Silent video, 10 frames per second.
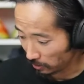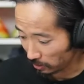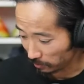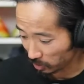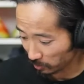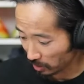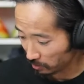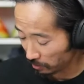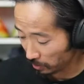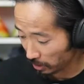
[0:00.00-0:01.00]
Um,
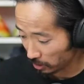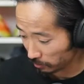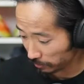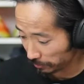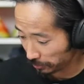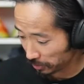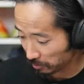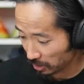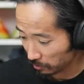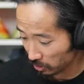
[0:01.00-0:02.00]
sometimes people get them,
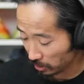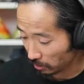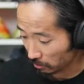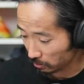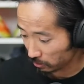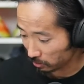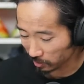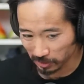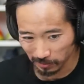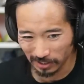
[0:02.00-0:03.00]
sometimes they don't.
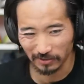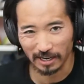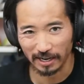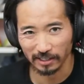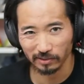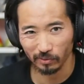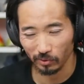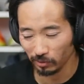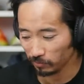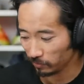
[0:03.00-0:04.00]
Sometimes you have to ask
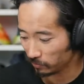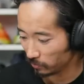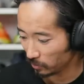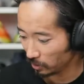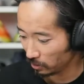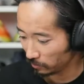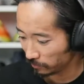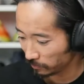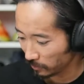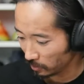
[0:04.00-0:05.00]
for them, you
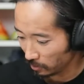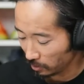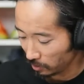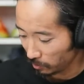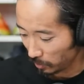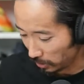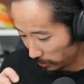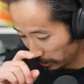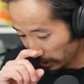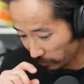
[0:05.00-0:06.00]
know
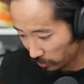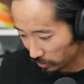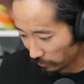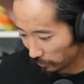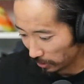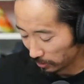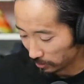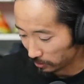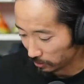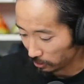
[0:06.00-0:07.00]
but it gives you stuff like
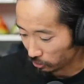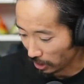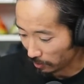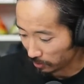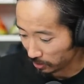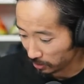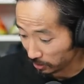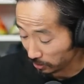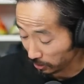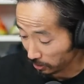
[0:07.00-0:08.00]
the drop that
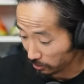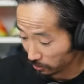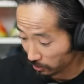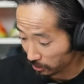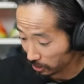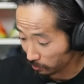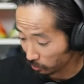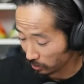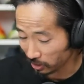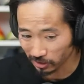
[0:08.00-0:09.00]
says like it's 36
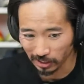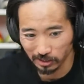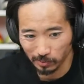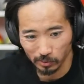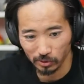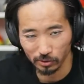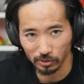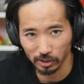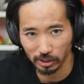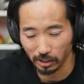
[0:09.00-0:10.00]
point. You're not supposed to
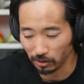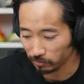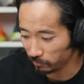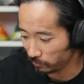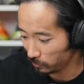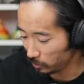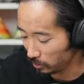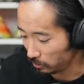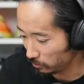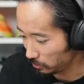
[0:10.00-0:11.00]
usually share them,
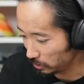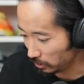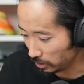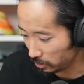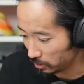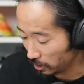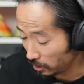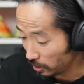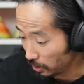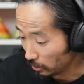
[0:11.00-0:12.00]
you know. So that's
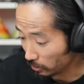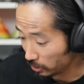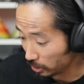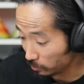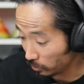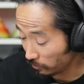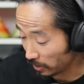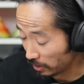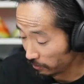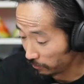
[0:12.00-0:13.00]

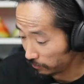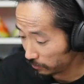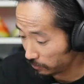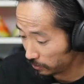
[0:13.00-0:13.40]
36.5